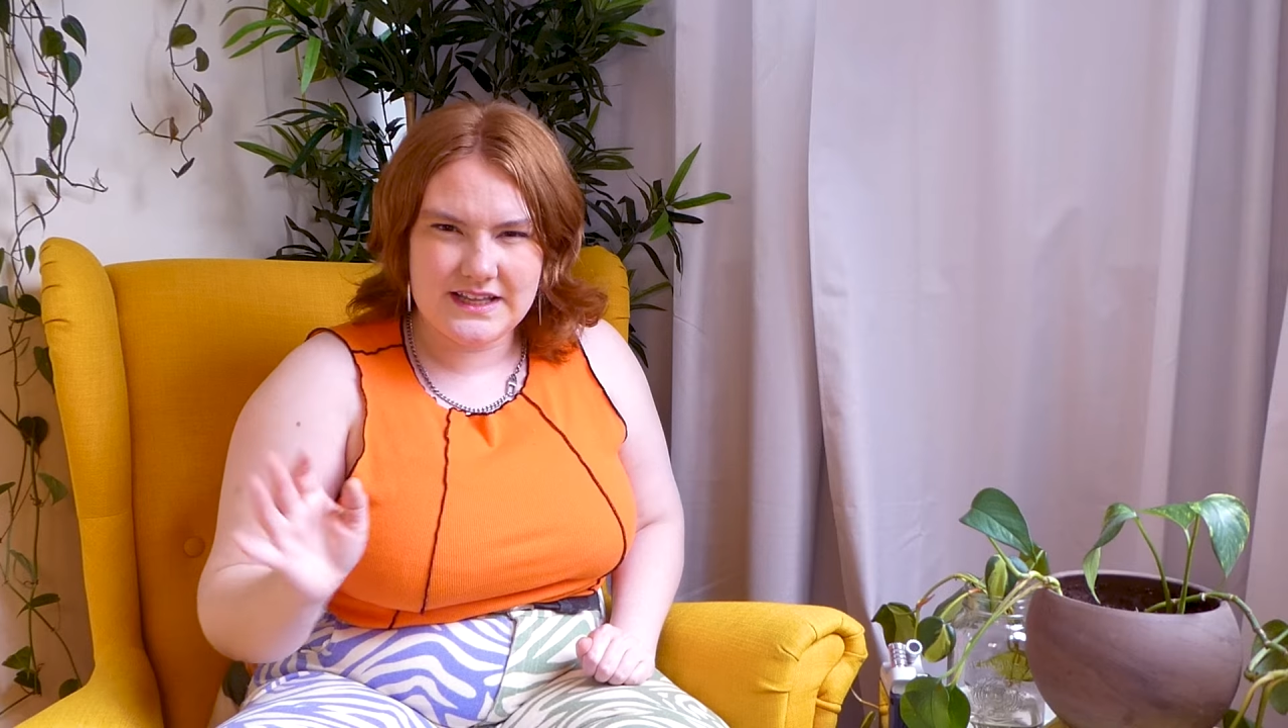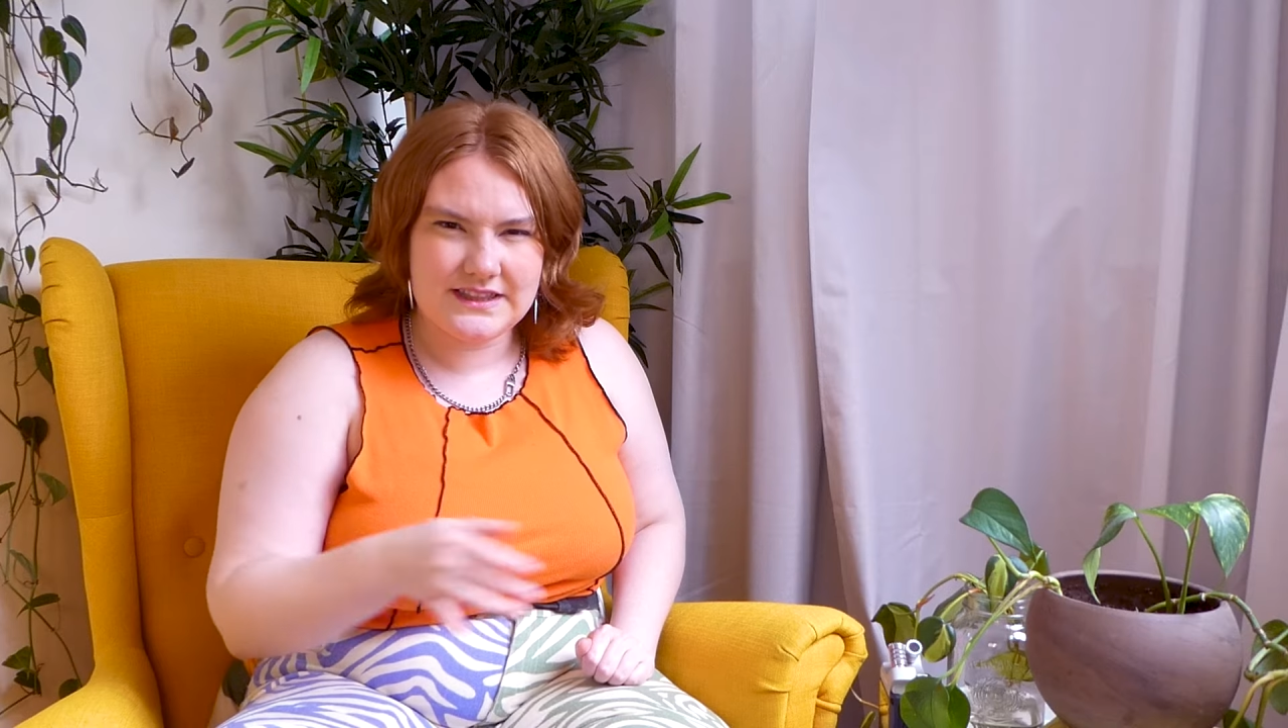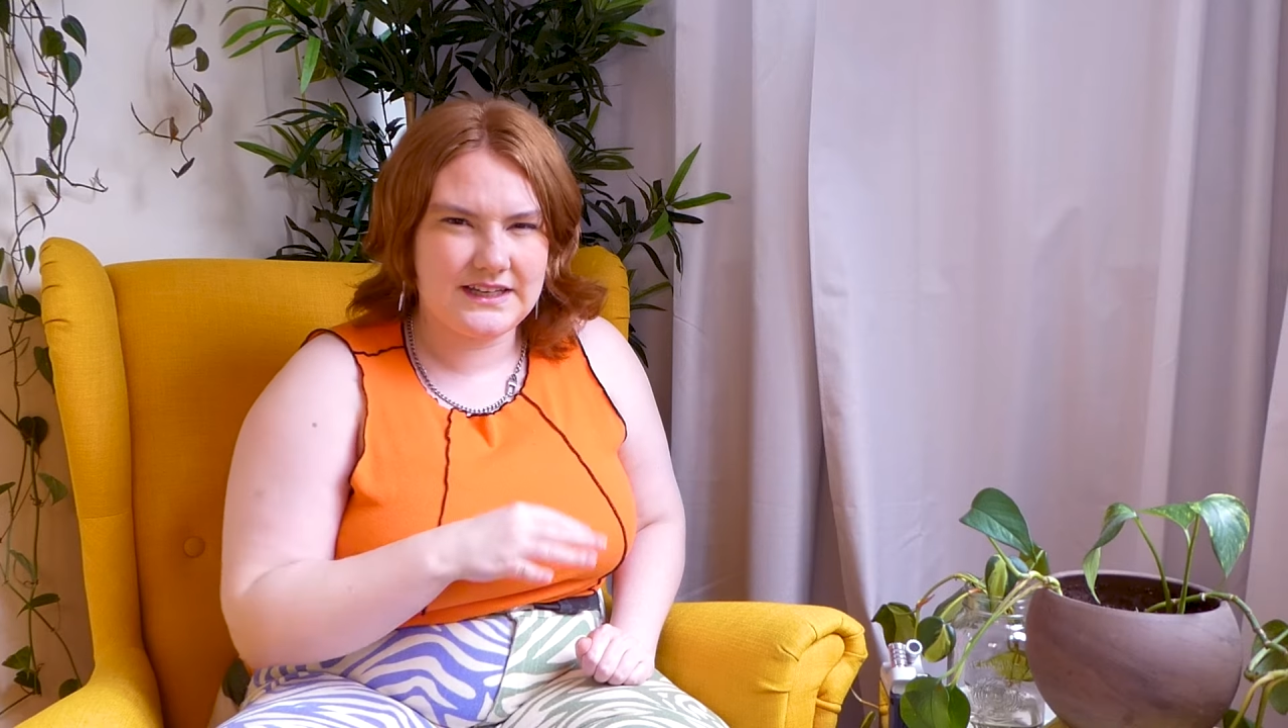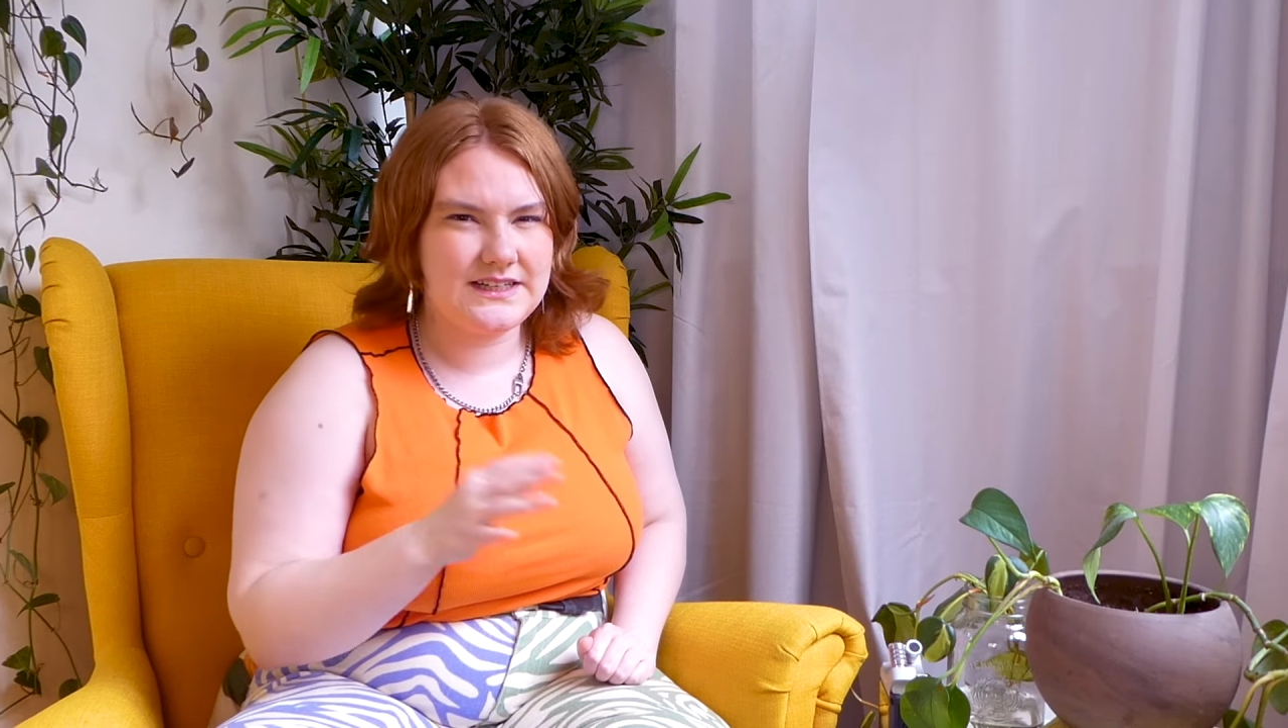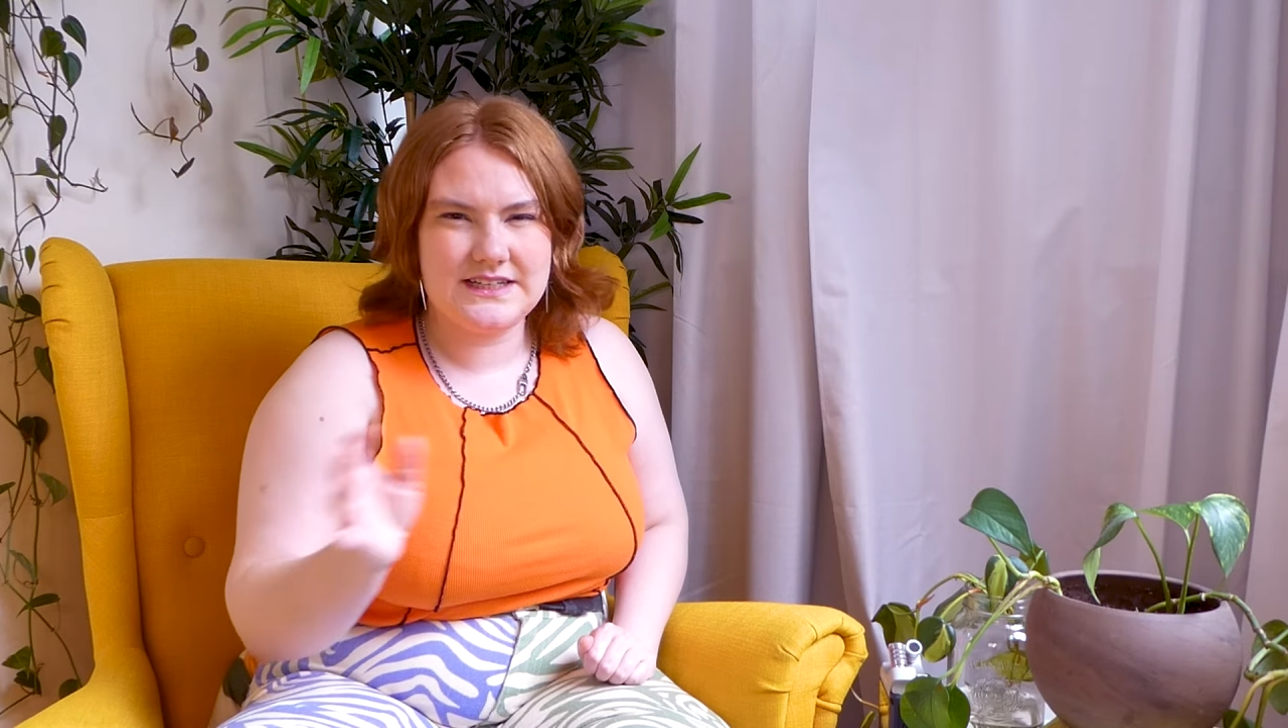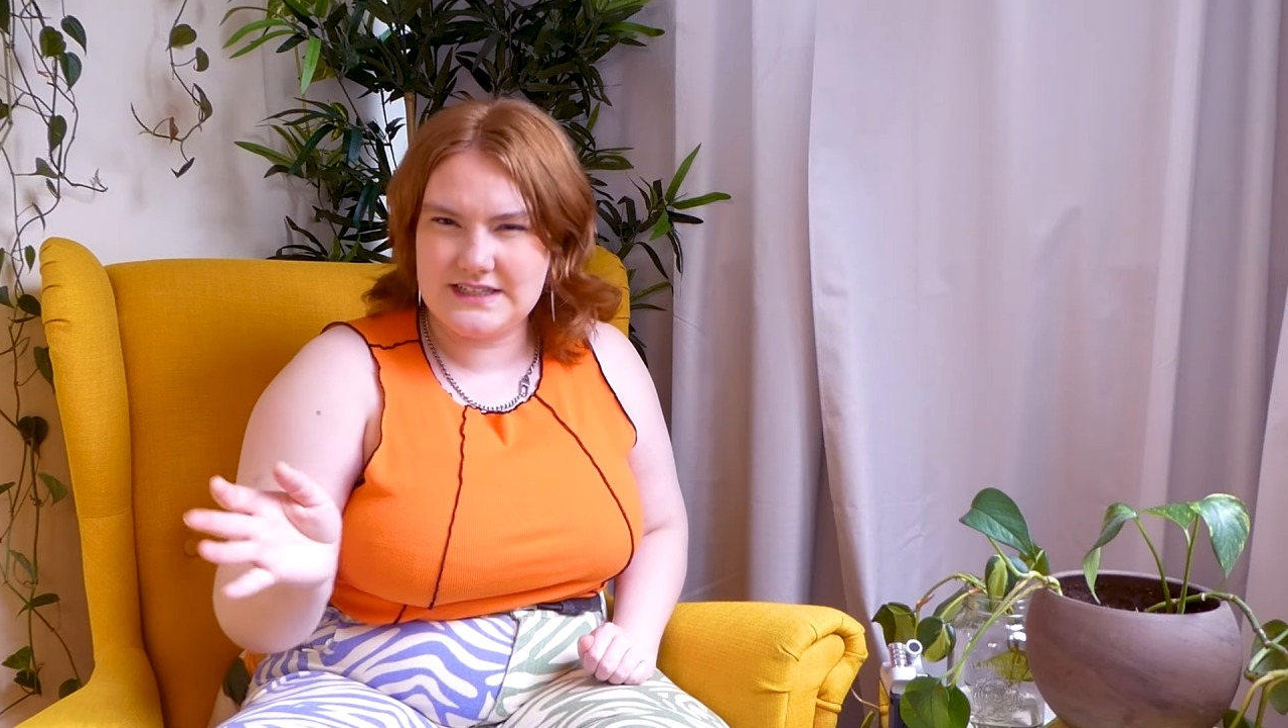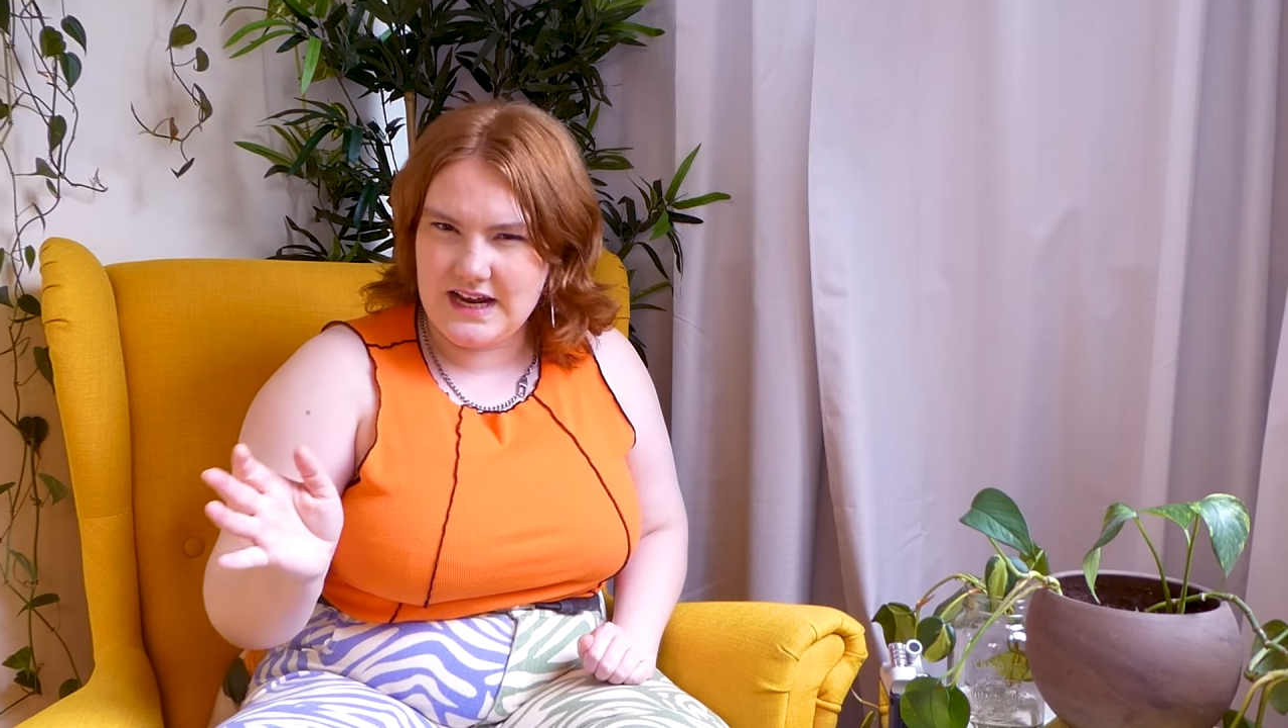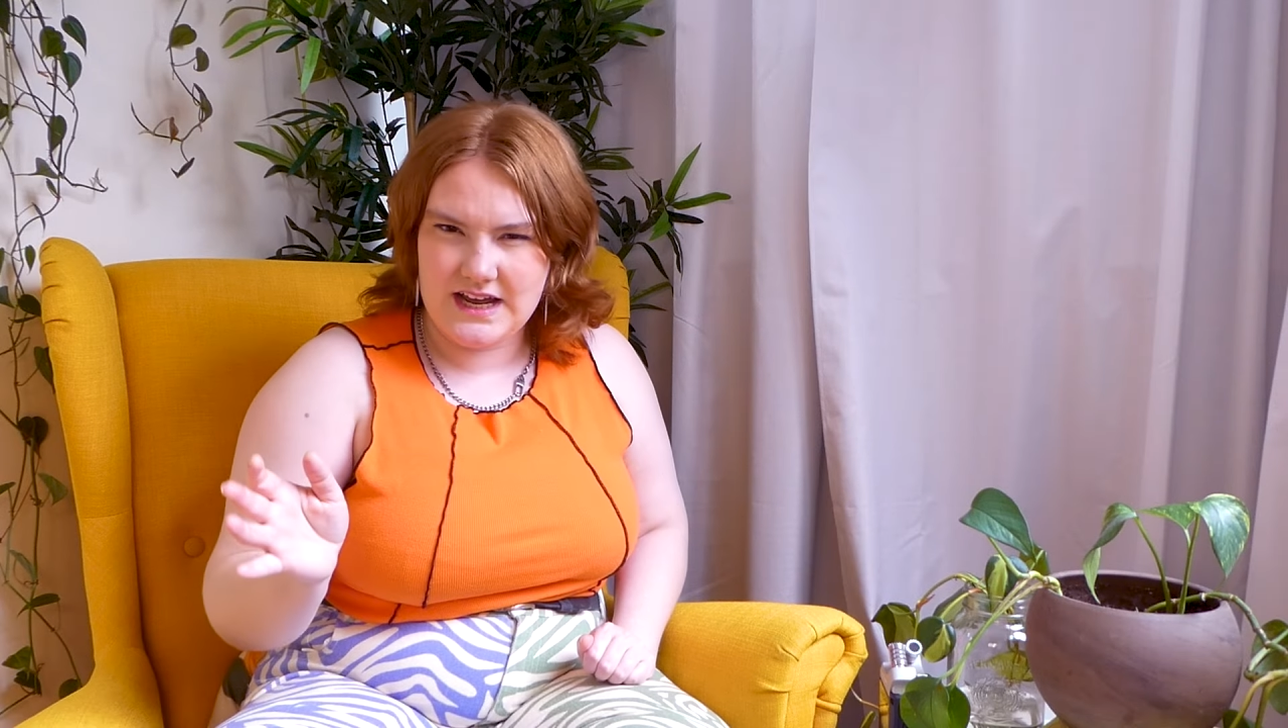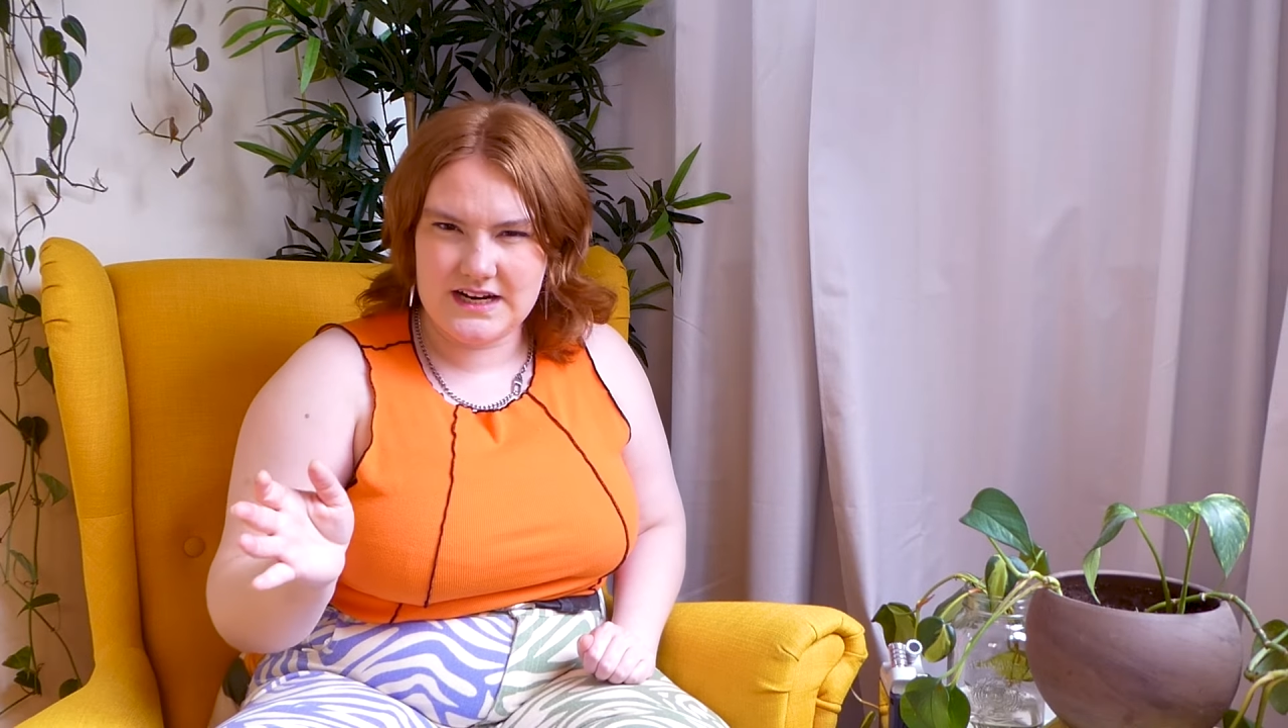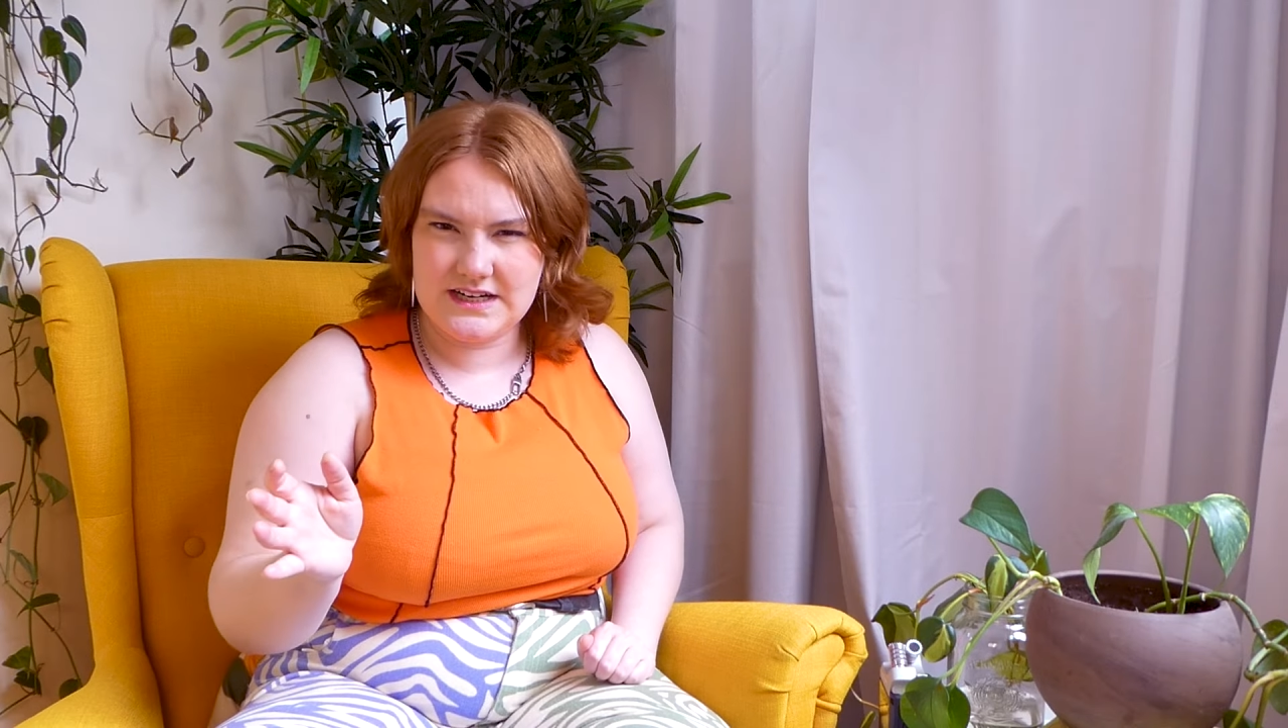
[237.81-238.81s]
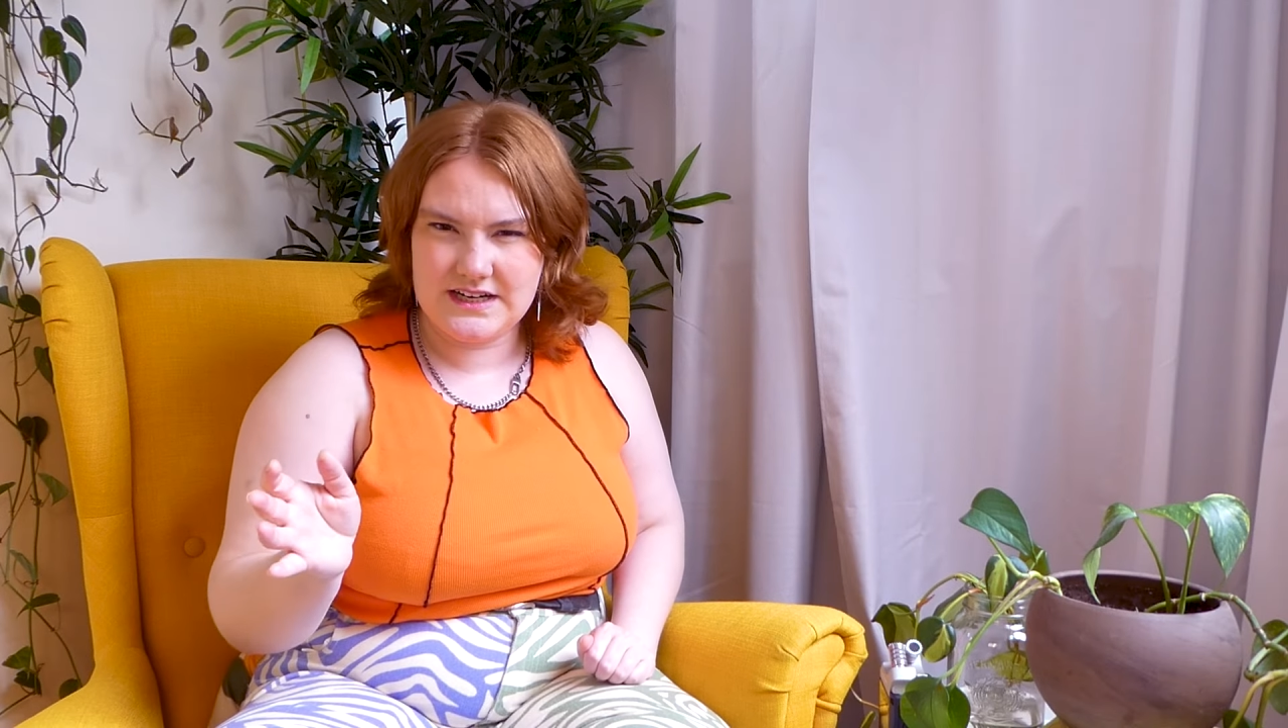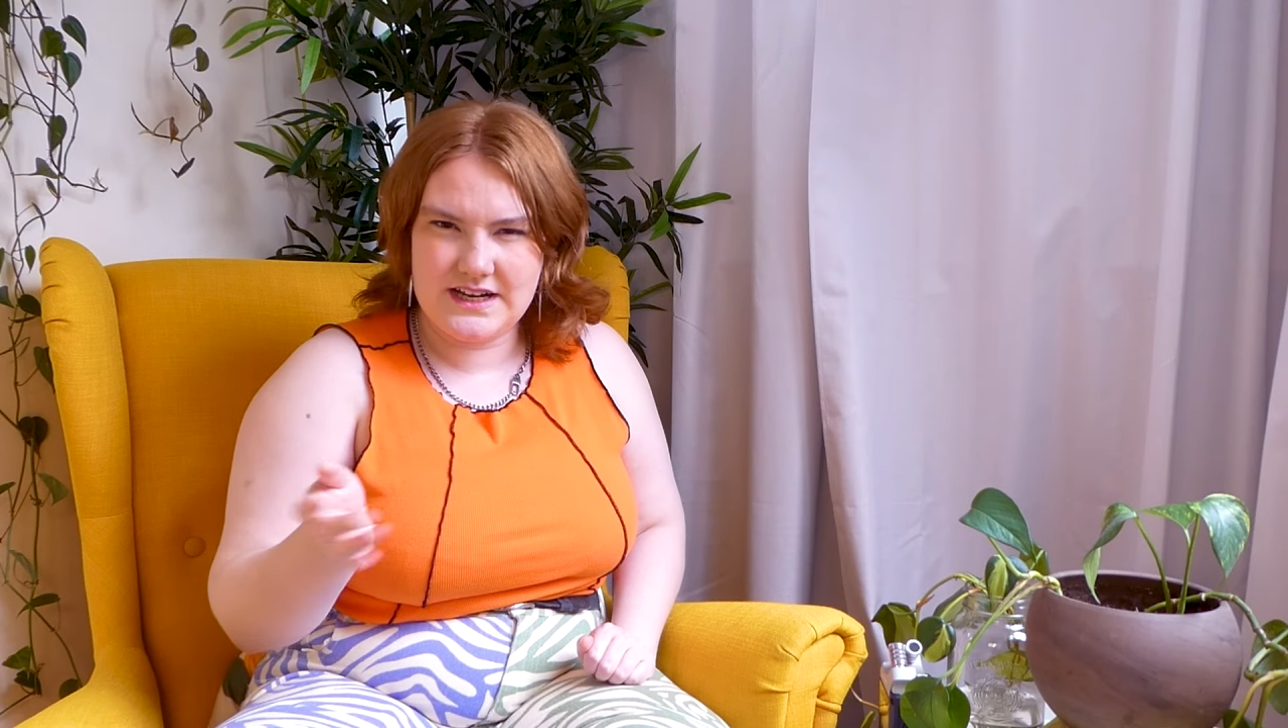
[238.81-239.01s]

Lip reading: that he did